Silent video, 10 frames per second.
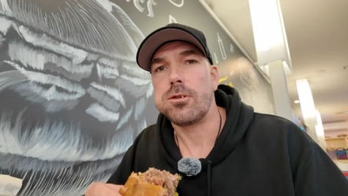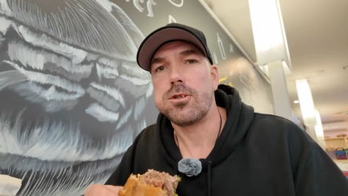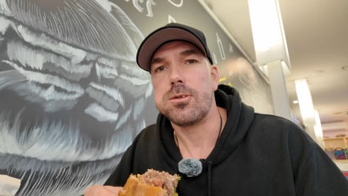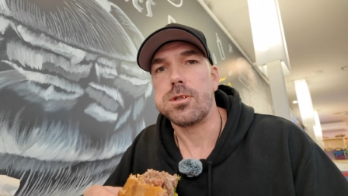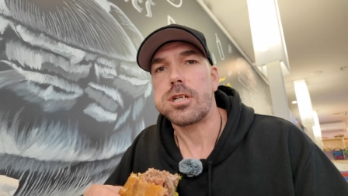
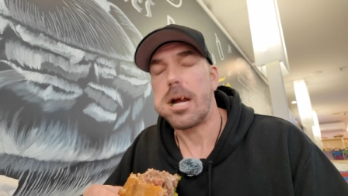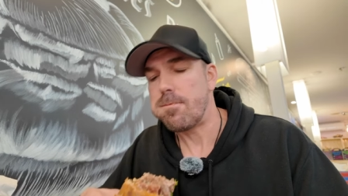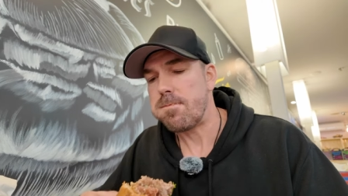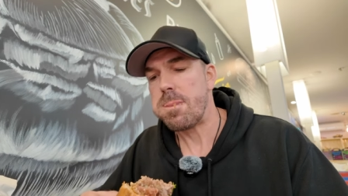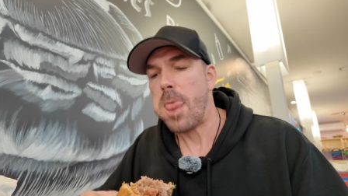wants to escape
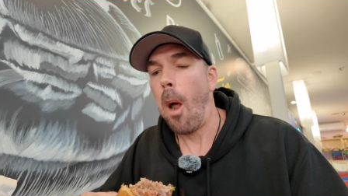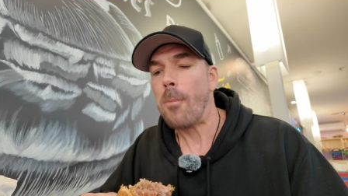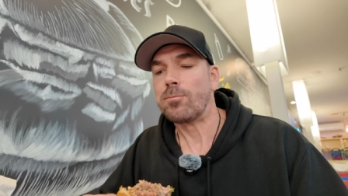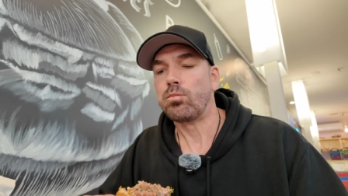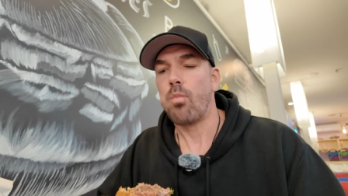
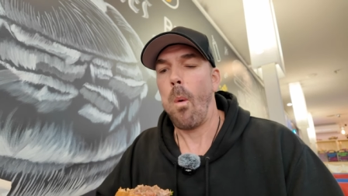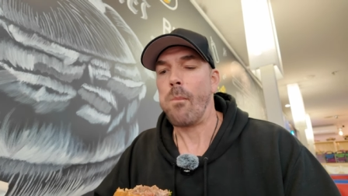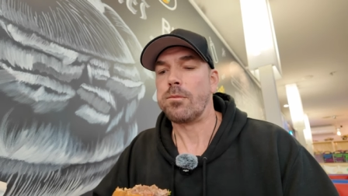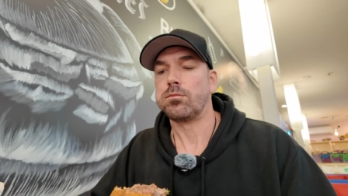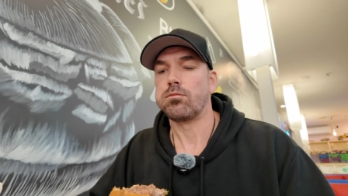
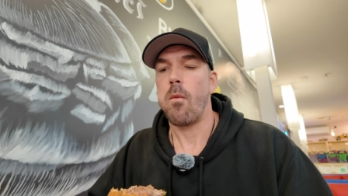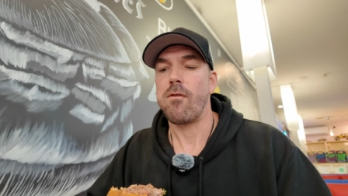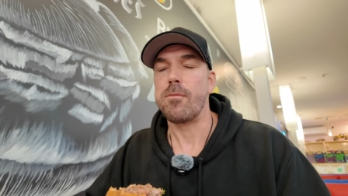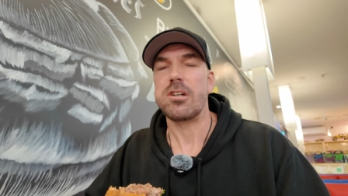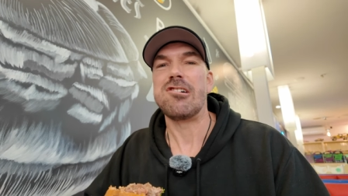
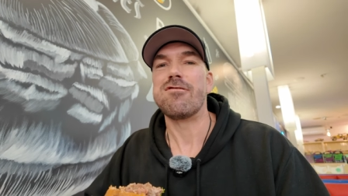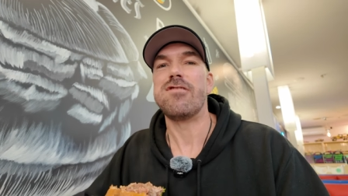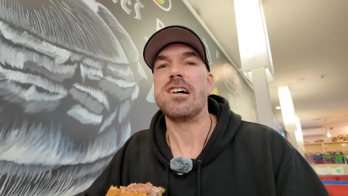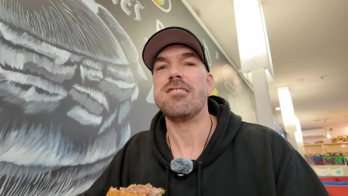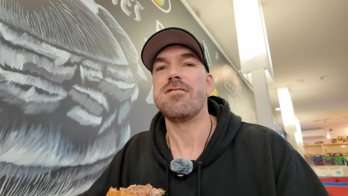from the
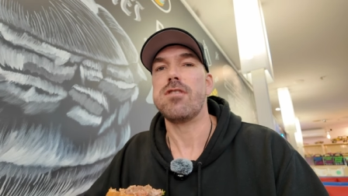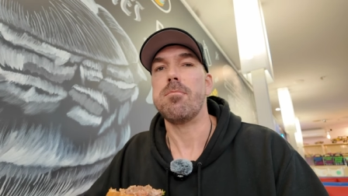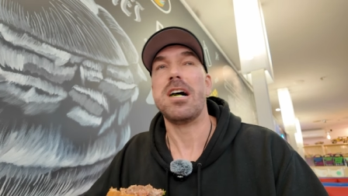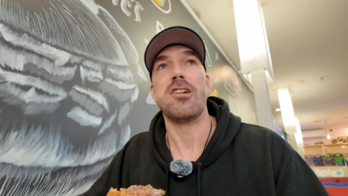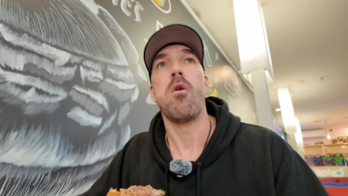confines of the
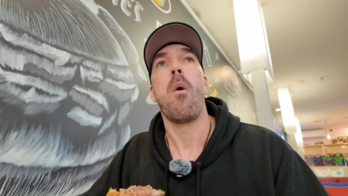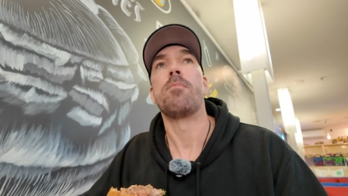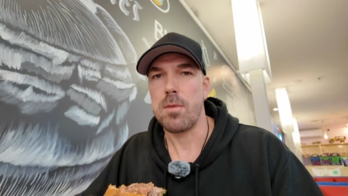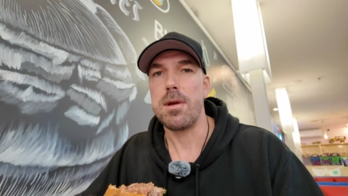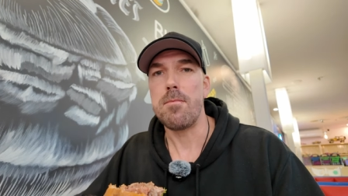bun.
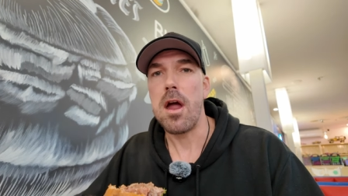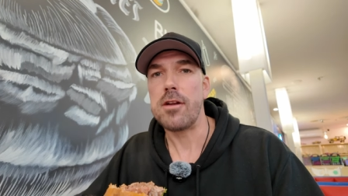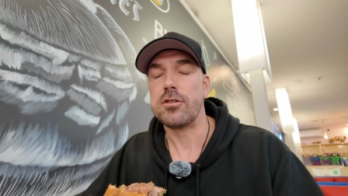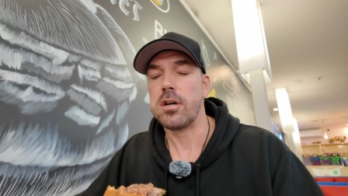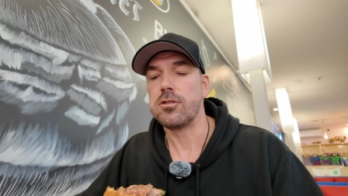Meat
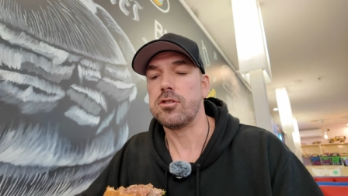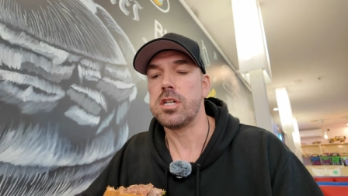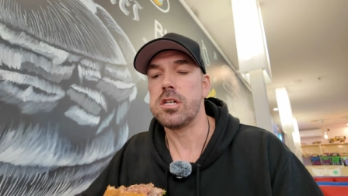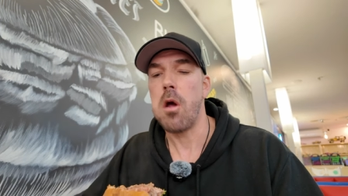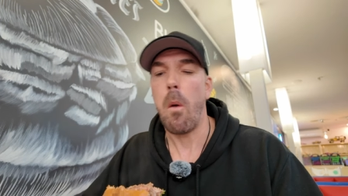is nice and
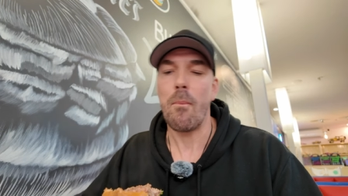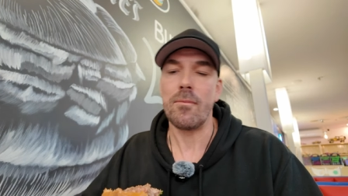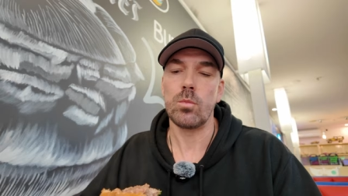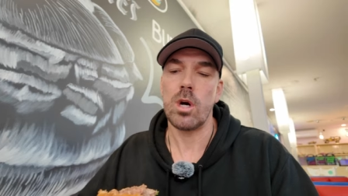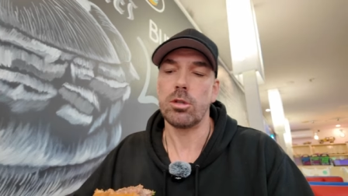tender,
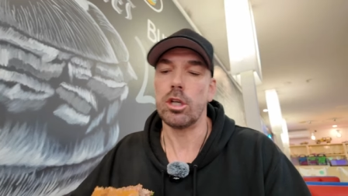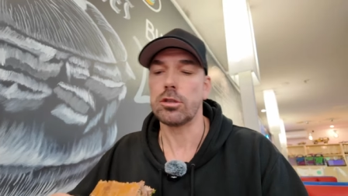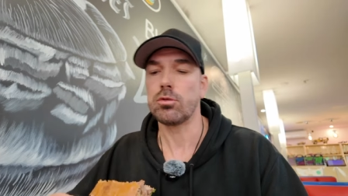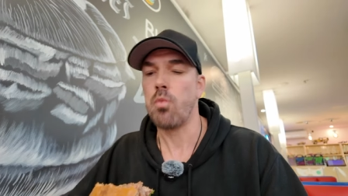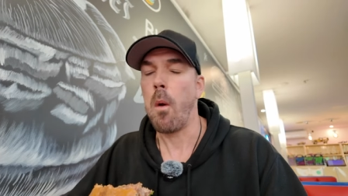well
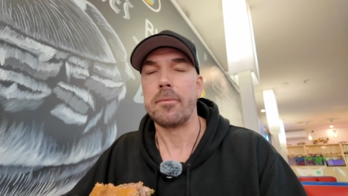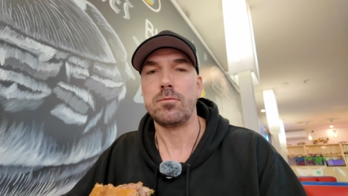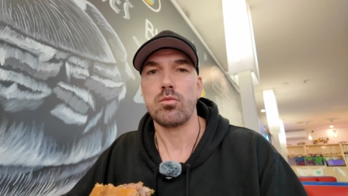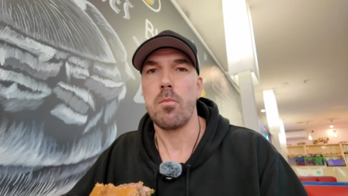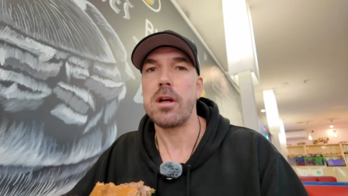cooked.
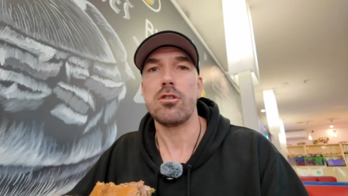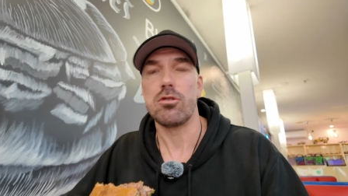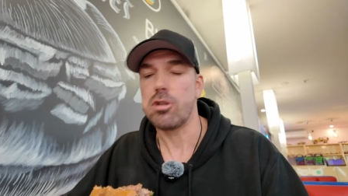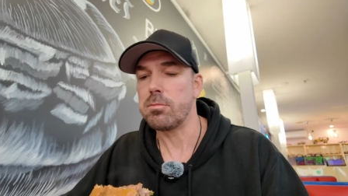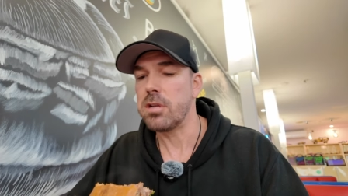Bacon
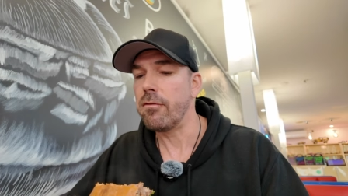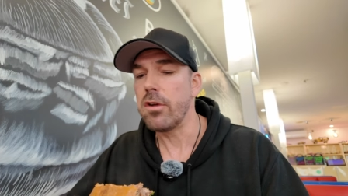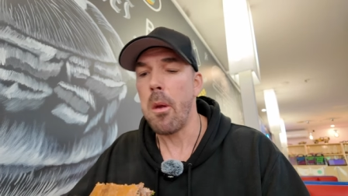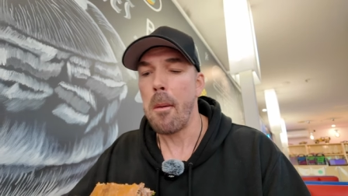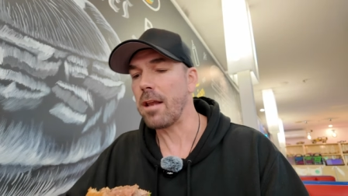on top's
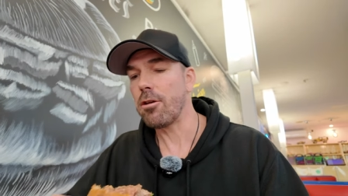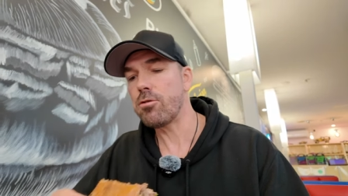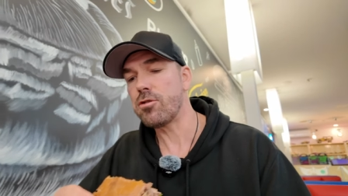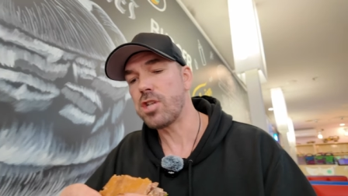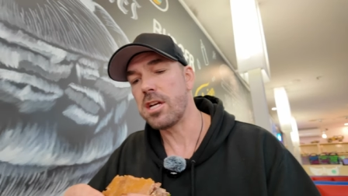lovely.
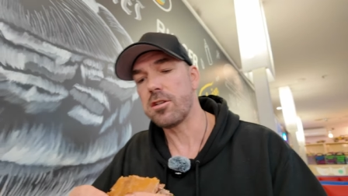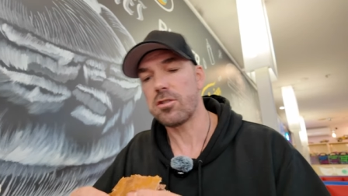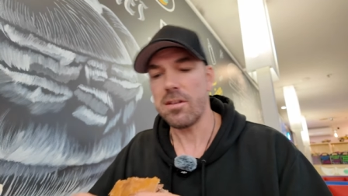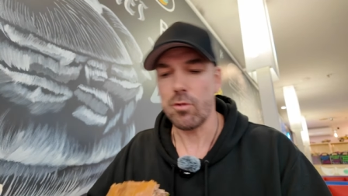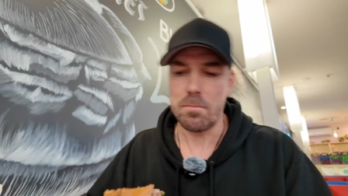Loads of cheese. It's
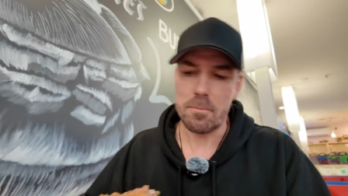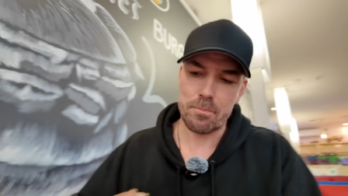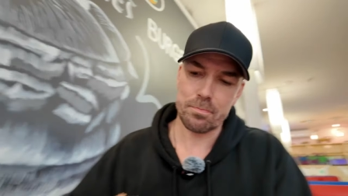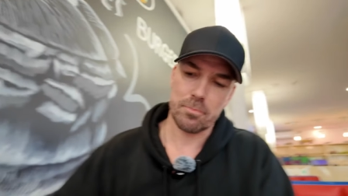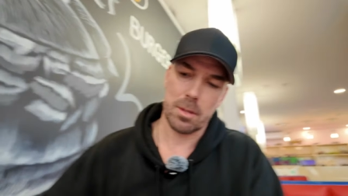kind of all
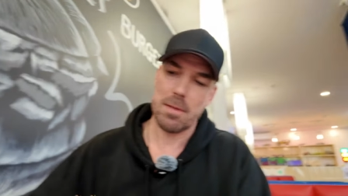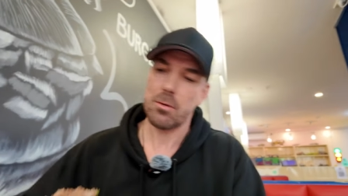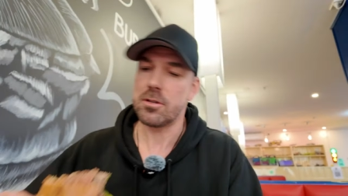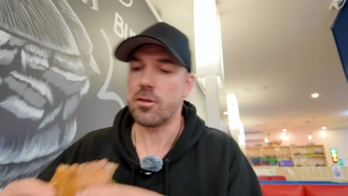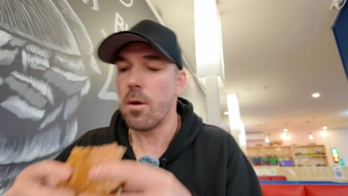melted